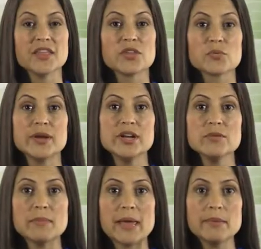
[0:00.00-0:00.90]
The reader
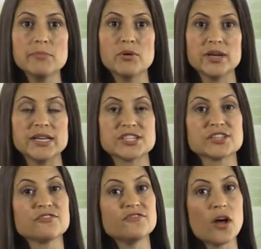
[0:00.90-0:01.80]
may be put into
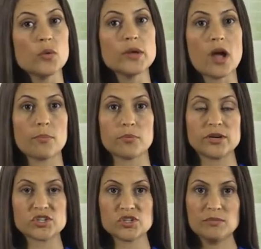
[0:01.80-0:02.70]
the following
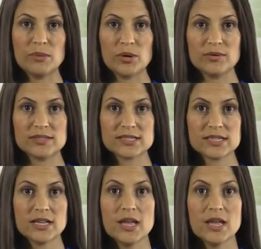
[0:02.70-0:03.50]
operational modes.